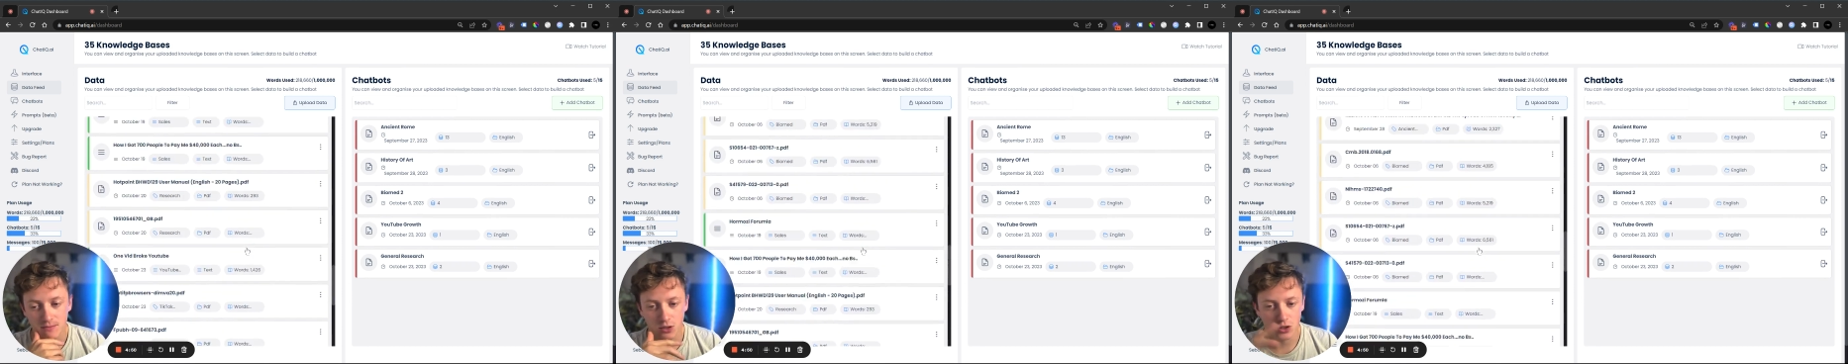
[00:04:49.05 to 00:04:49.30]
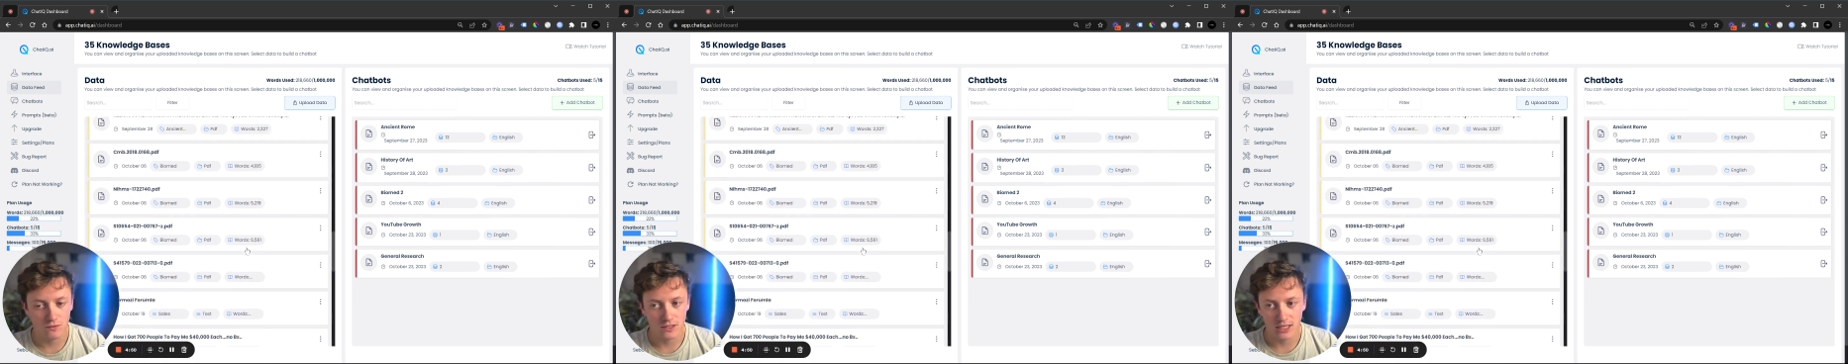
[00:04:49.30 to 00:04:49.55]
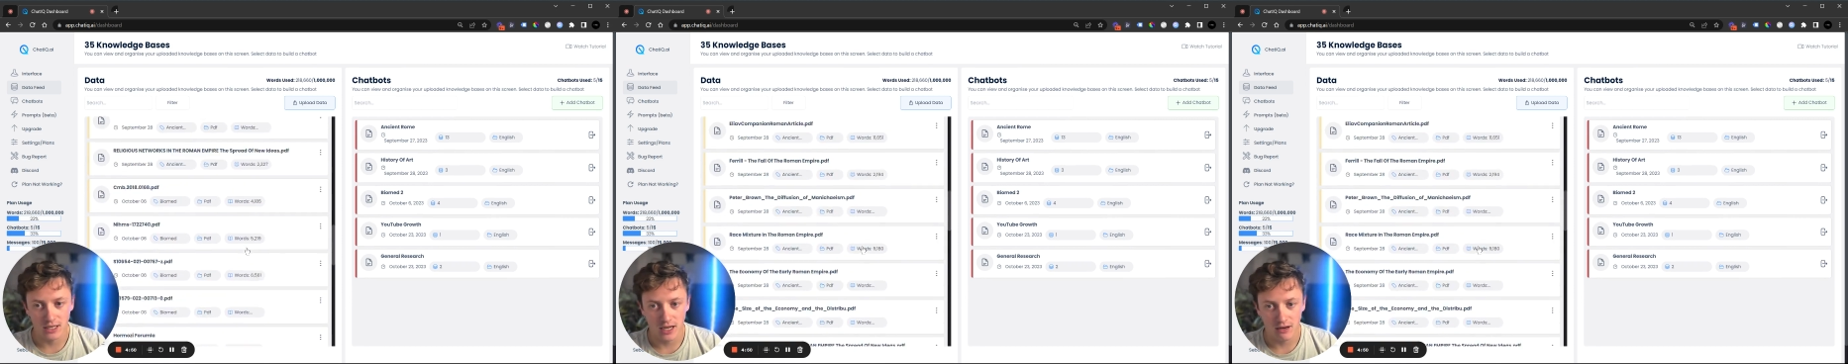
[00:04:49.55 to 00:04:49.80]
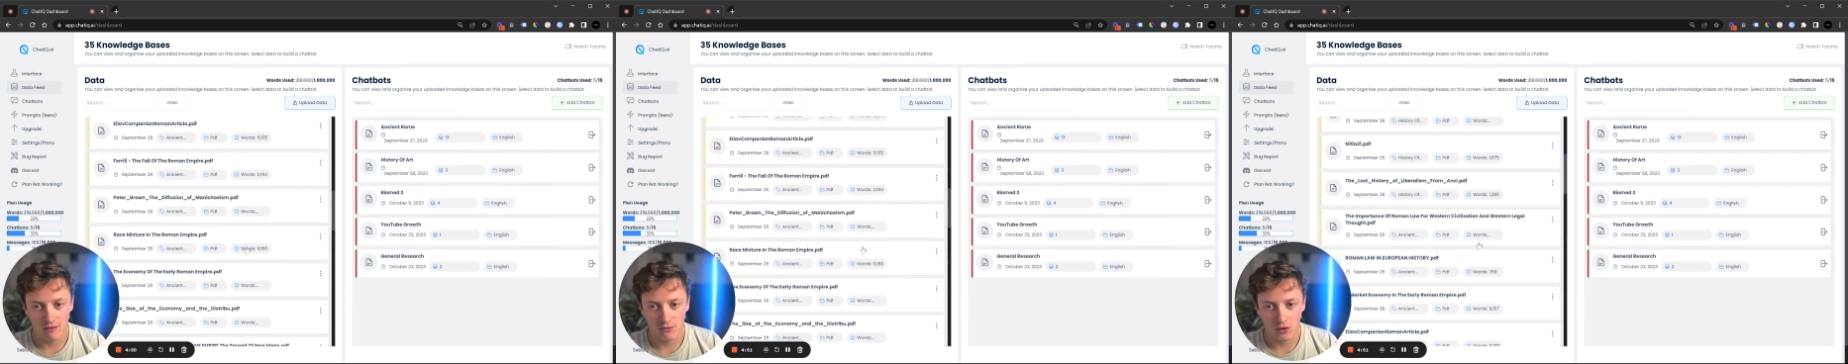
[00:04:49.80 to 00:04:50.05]
because obviously
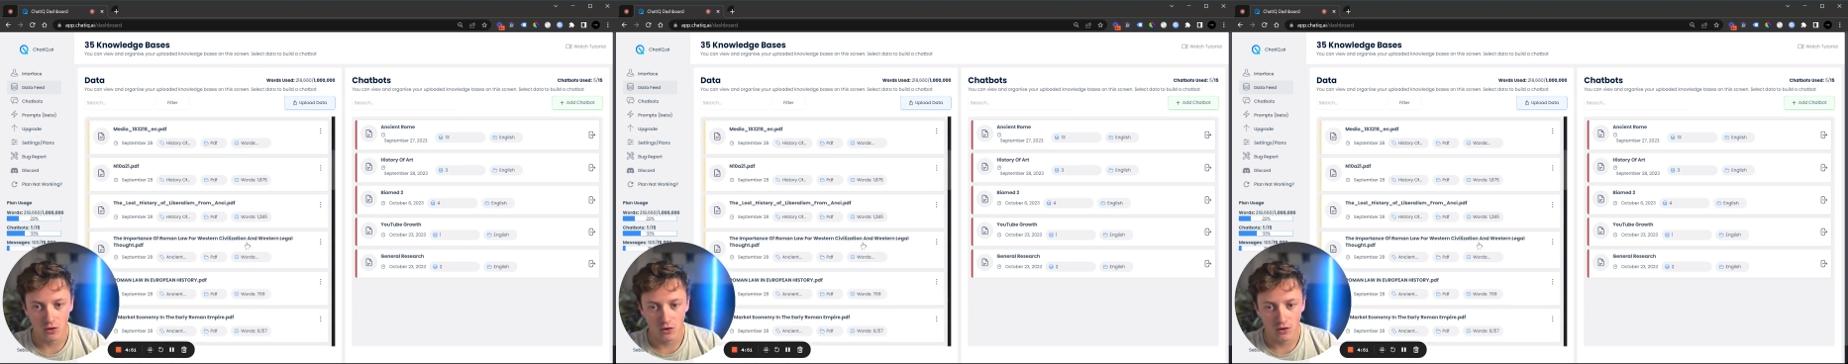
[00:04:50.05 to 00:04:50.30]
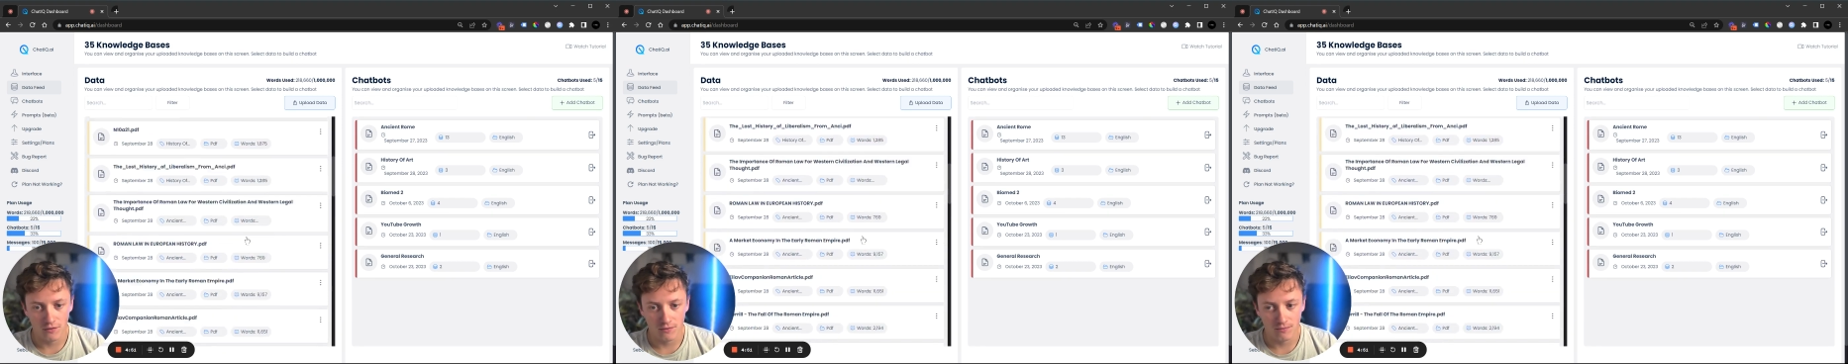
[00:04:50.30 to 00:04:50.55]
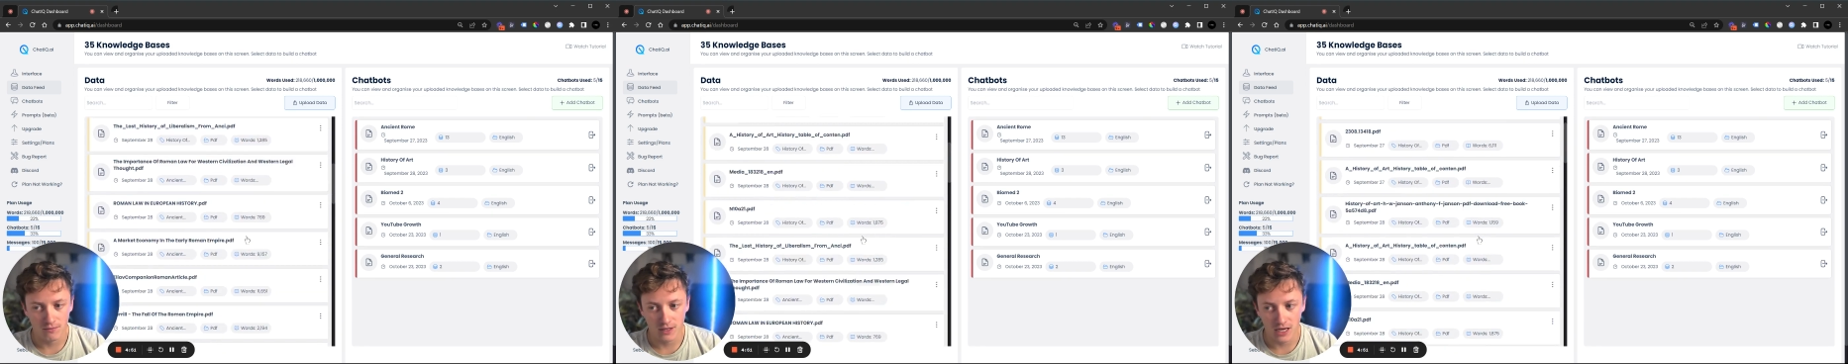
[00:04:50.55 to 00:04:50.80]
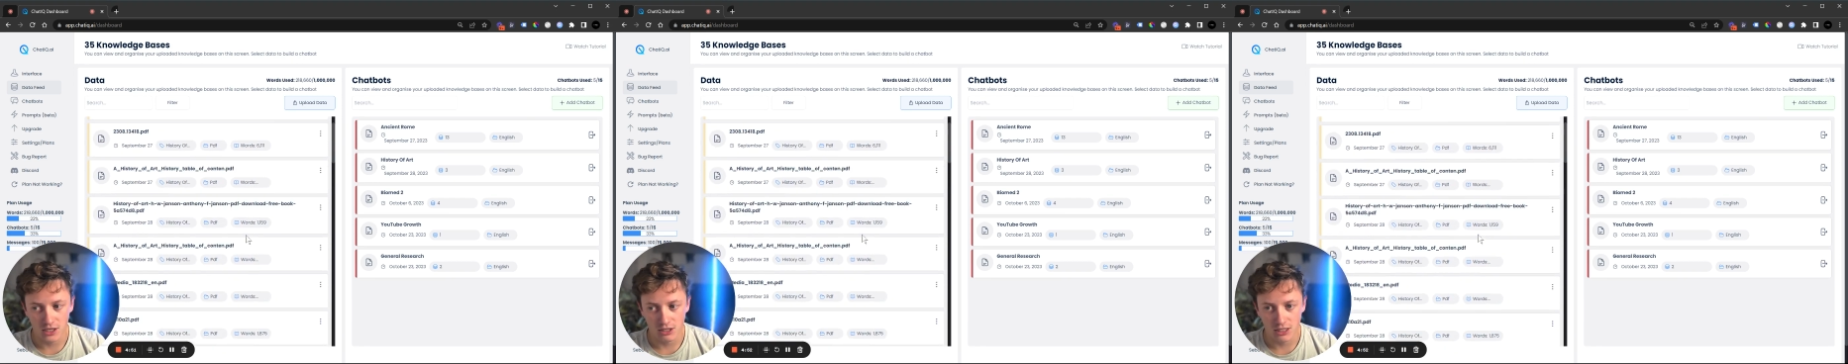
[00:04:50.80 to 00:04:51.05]
here I've got a lot of
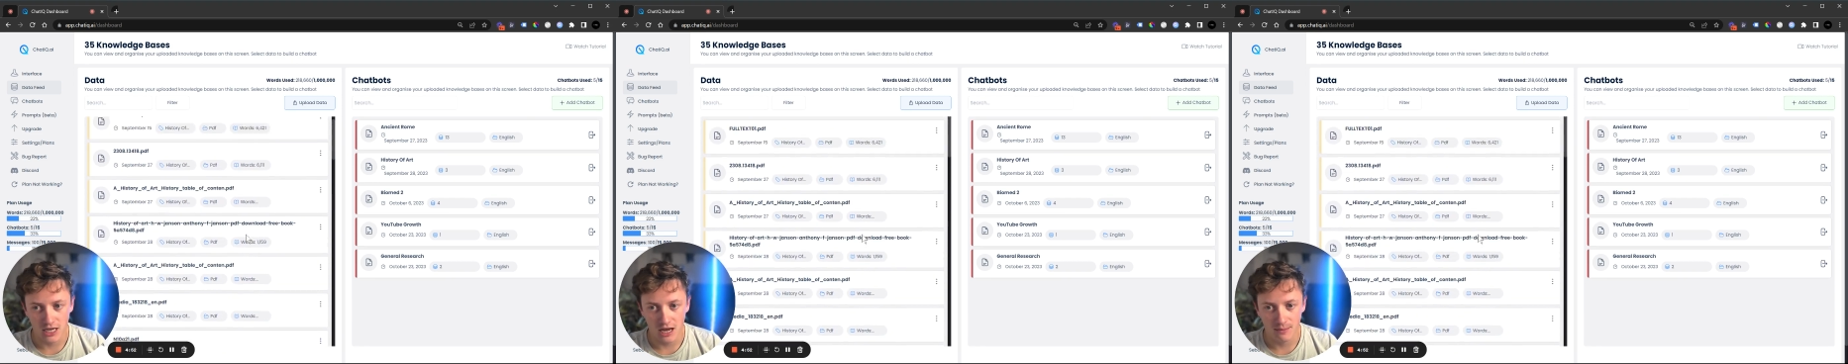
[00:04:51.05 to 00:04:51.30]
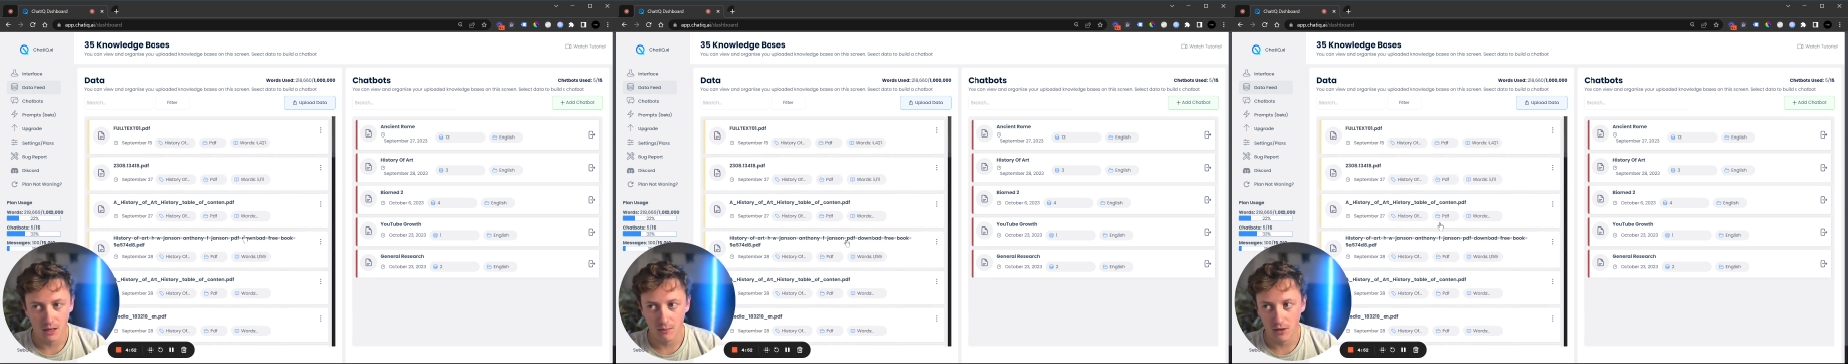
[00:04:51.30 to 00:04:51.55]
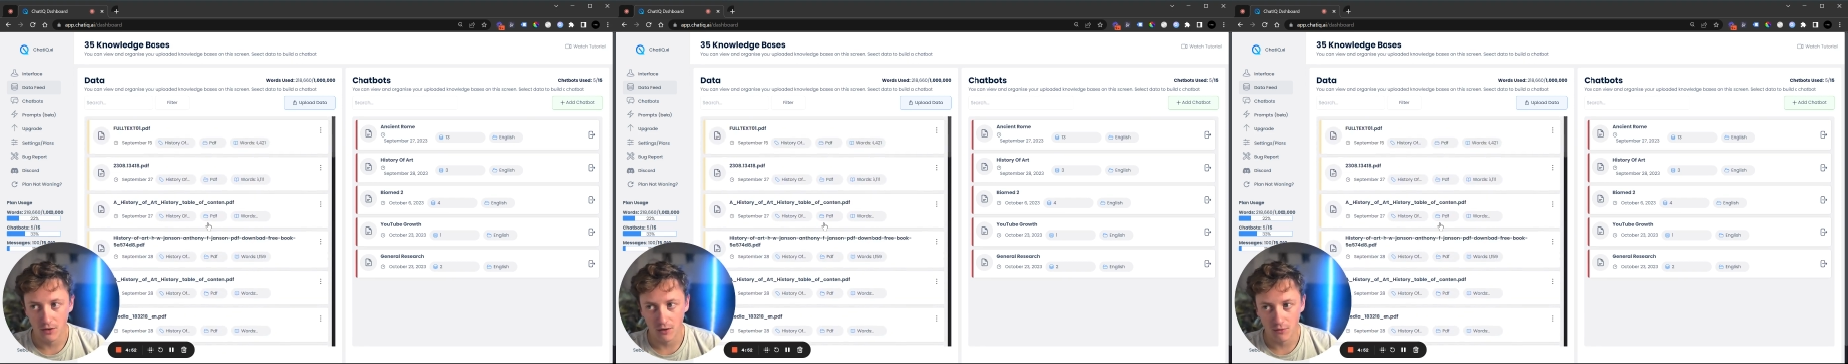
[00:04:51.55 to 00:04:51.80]
data has now been uploaded.